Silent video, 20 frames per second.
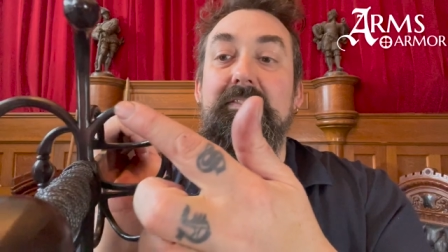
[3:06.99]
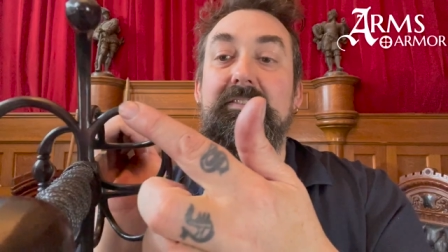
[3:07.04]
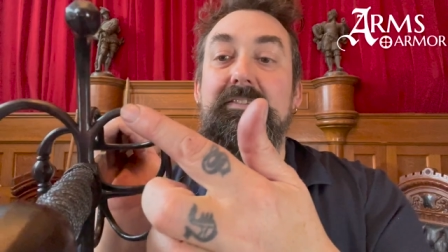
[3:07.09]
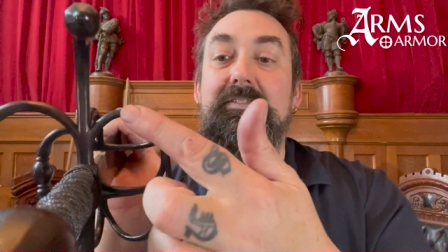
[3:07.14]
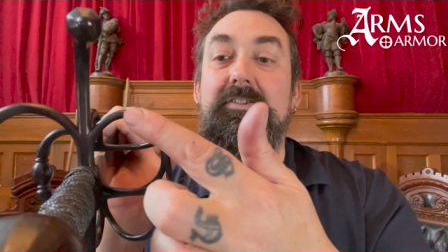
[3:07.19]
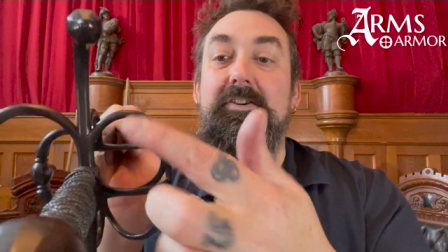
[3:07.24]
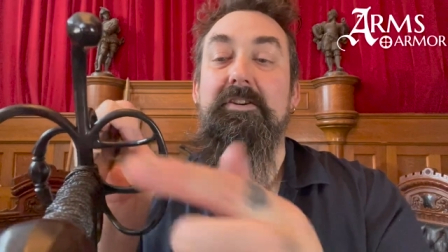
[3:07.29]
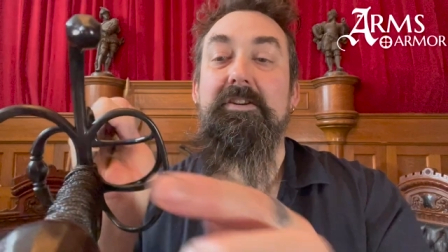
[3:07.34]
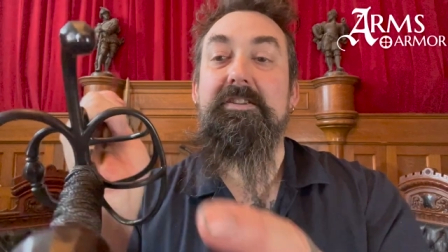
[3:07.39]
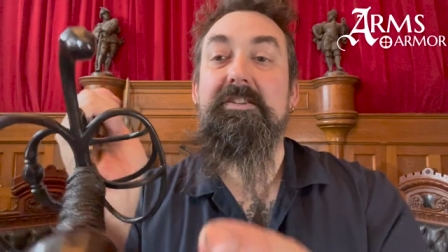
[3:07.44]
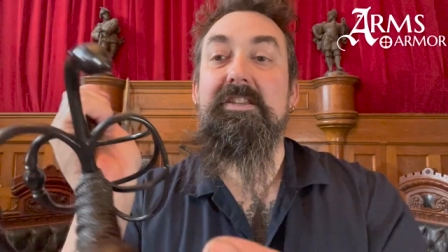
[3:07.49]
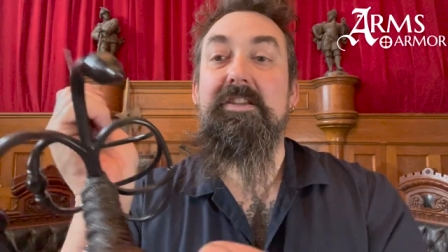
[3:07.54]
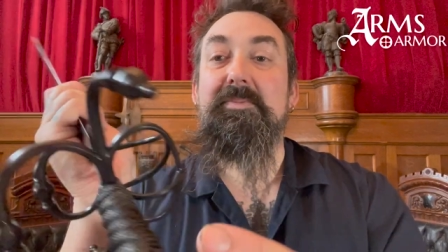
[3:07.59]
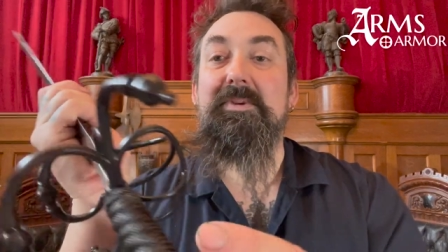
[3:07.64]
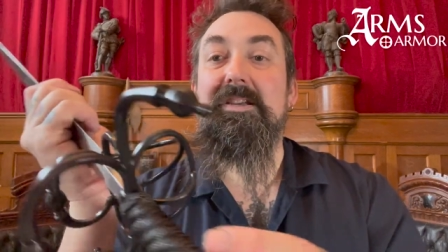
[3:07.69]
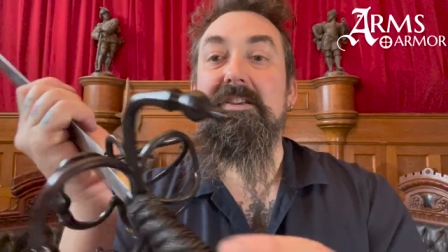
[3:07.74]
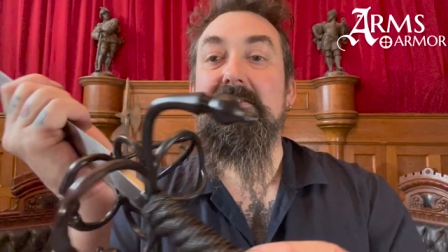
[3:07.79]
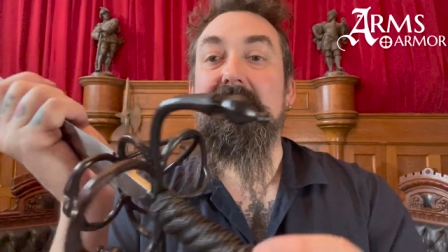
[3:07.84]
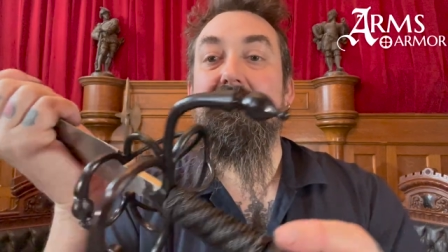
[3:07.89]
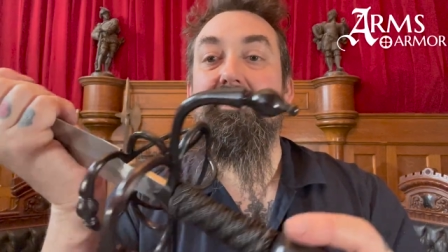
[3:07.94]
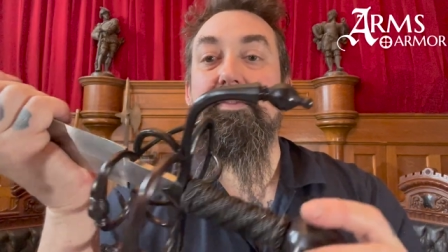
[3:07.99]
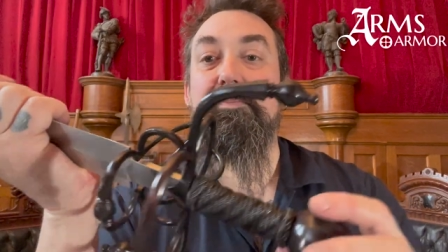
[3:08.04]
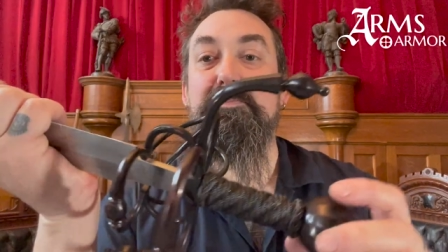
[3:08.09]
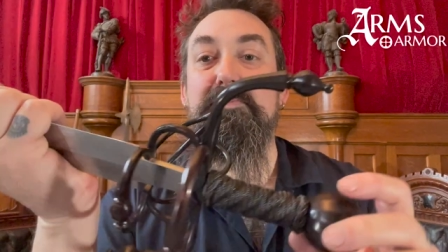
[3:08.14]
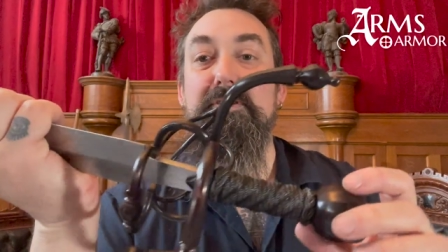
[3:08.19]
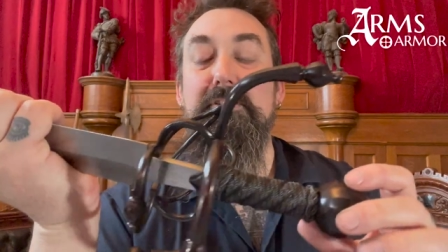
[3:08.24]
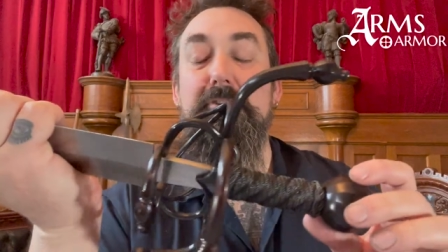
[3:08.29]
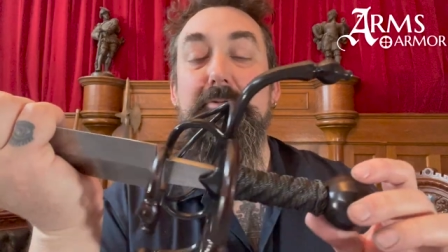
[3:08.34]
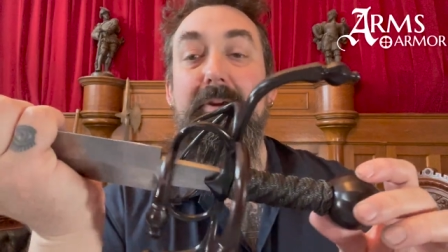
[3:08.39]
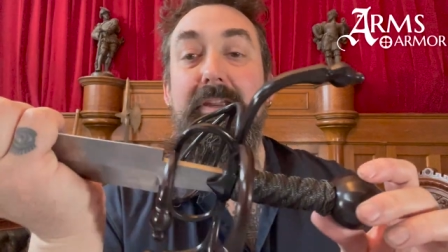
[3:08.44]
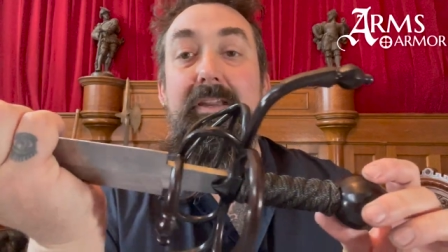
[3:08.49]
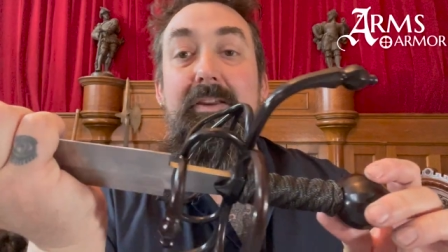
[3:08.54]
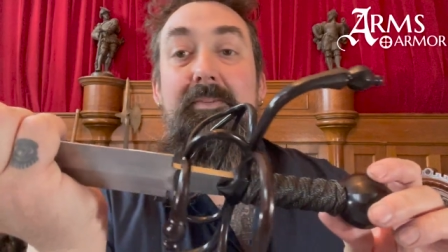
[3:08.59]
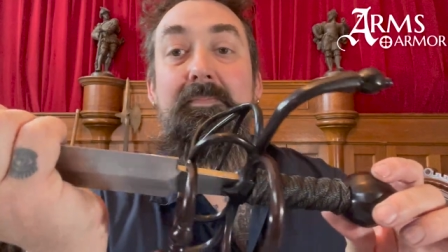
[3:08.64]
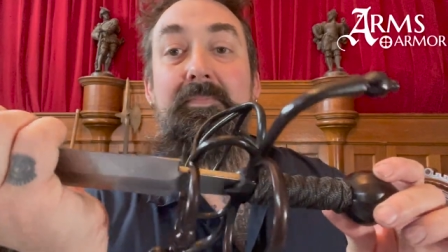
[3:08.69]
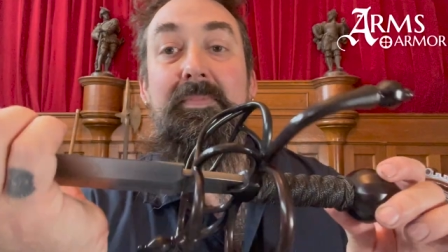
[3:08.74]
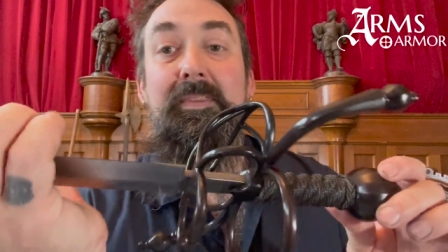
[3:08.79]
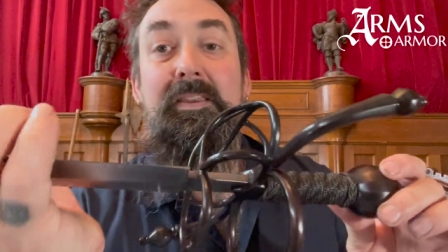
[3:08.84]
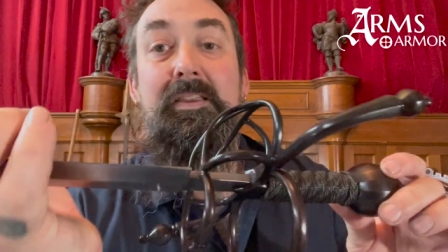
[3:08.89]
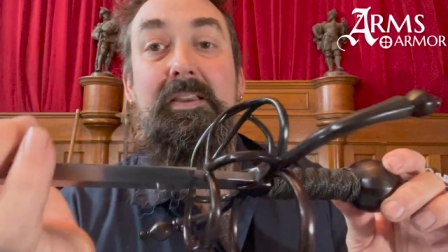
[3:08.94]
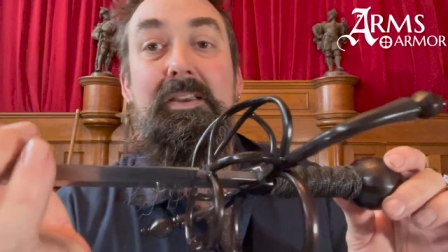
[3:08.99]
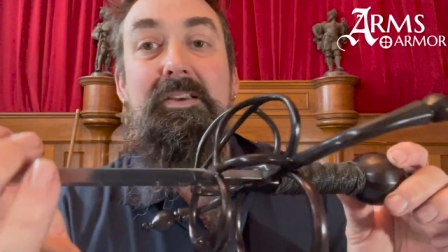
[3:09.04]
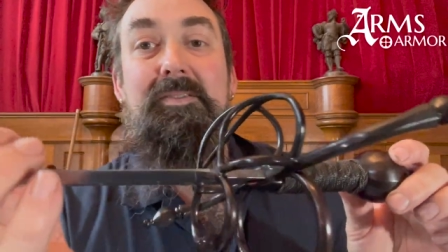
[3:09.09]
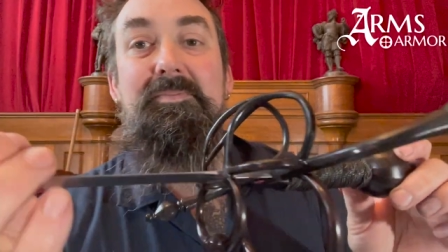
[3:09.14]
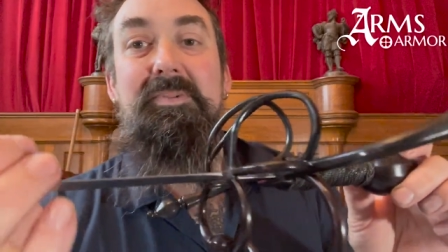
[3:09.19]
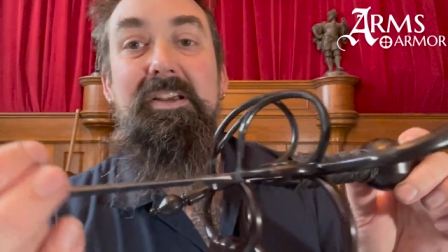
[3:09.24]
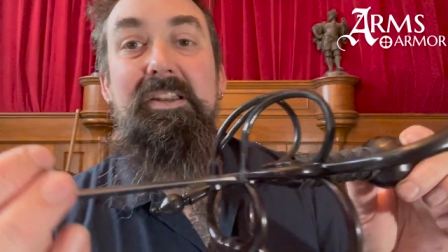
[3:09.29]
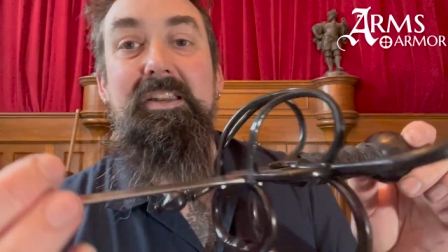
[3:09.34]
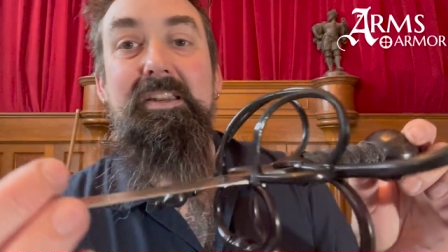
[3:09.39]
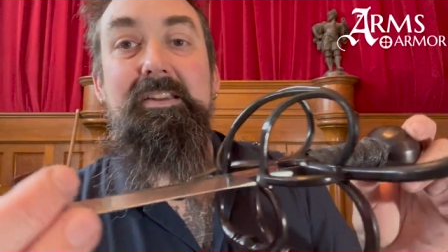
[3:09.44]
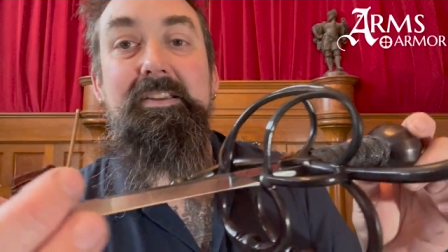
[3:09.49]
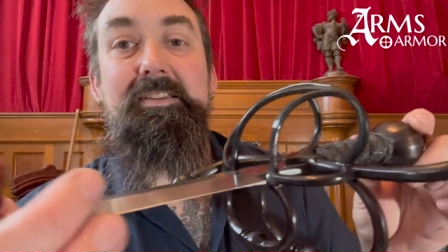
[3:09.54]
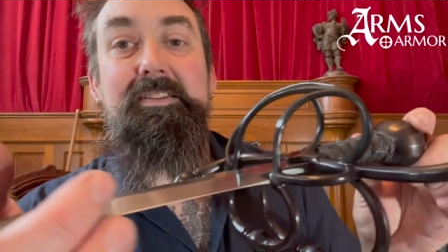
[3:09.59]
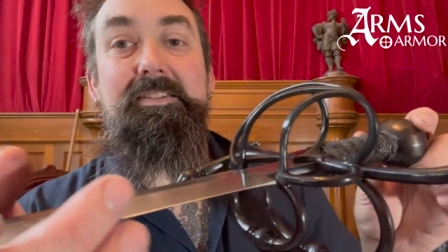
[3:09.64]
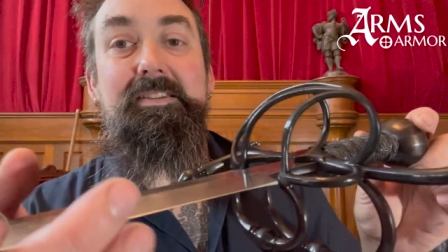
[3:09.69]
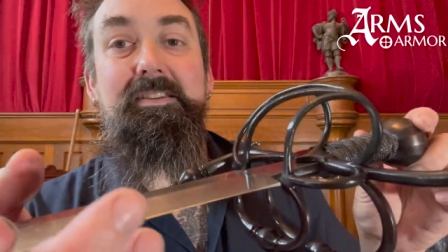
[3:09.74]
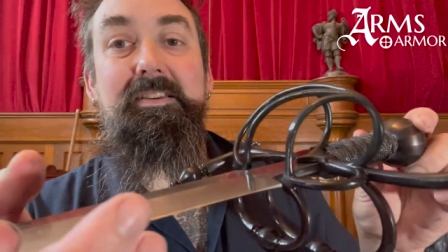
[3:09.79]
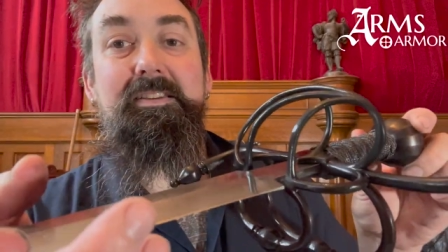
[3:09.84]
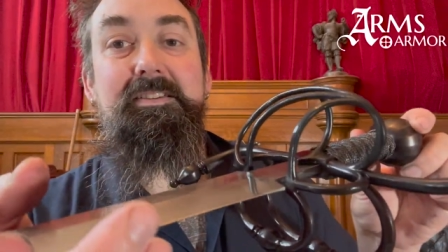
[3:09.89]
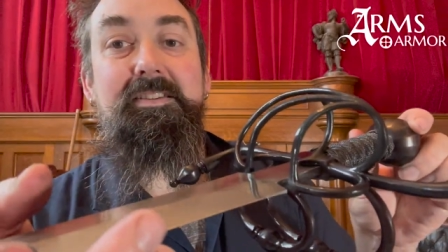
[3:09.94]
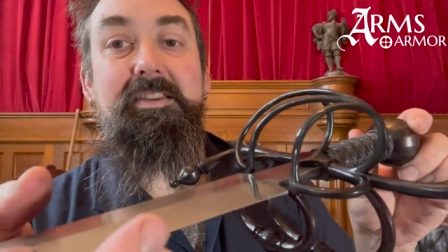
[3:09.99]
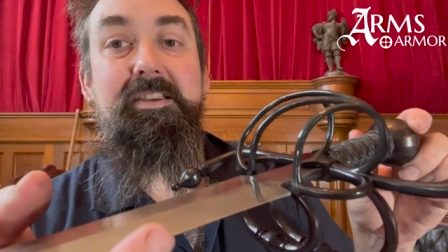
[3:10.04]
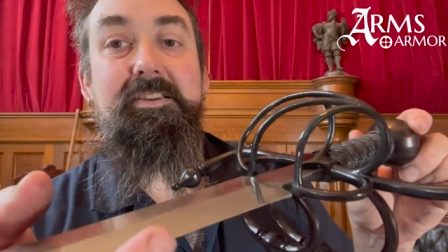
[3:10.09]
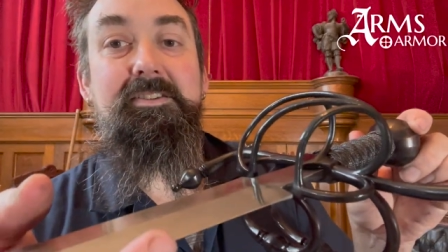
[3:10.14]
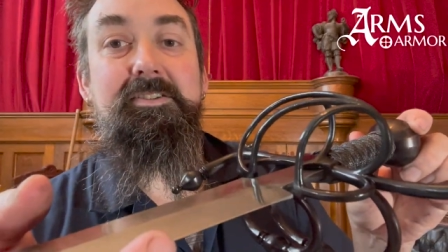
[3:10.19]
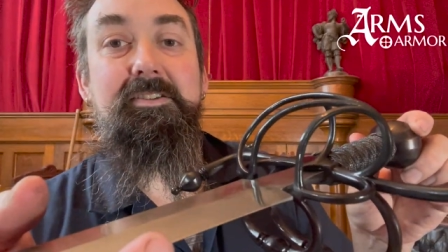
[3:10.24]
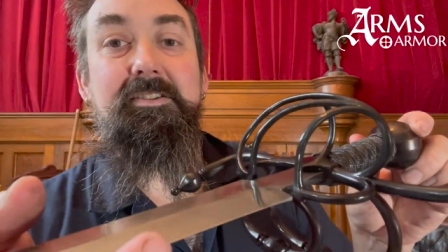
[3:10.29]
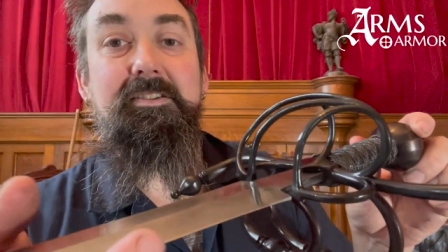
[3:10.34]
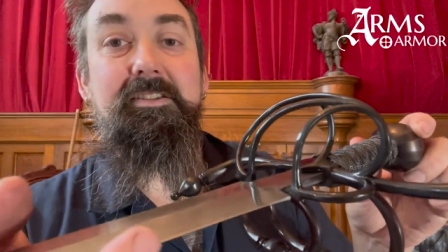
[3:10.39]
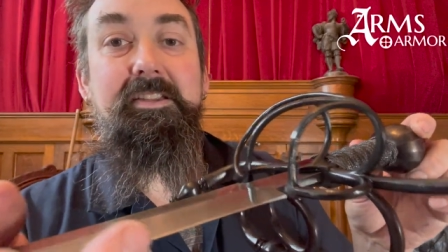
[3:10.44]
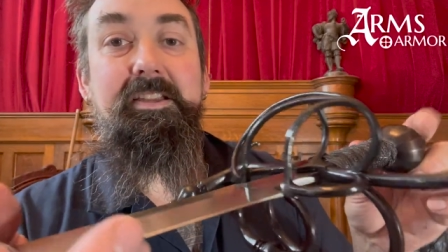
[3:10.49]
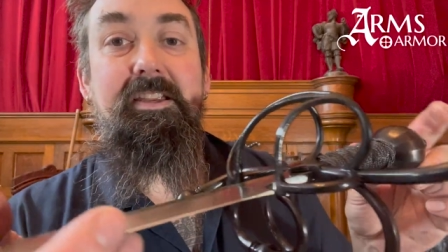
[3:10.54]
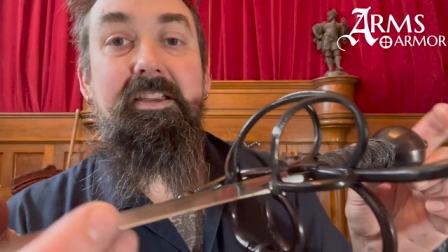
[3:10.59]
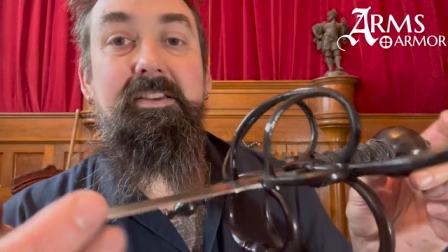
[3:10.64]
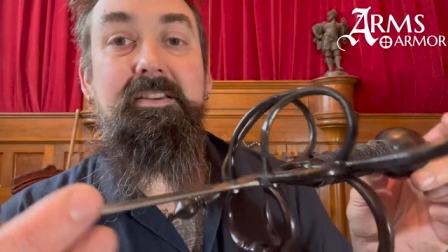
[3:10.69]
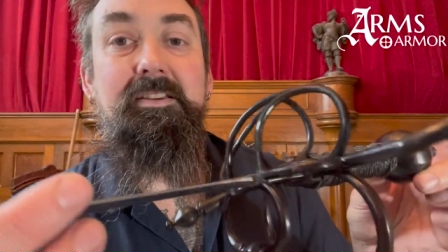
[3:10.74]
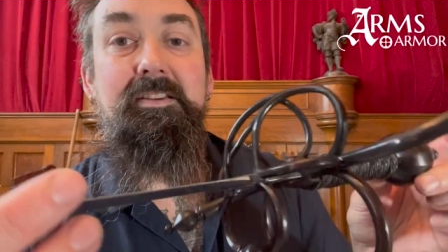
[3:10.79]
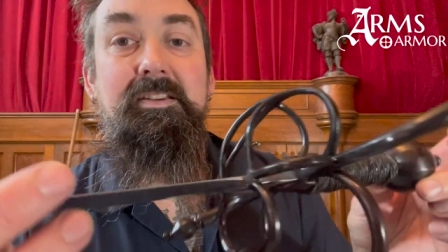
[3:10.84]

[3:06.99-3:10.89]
It's hard to see because of the bluing, but it is additionally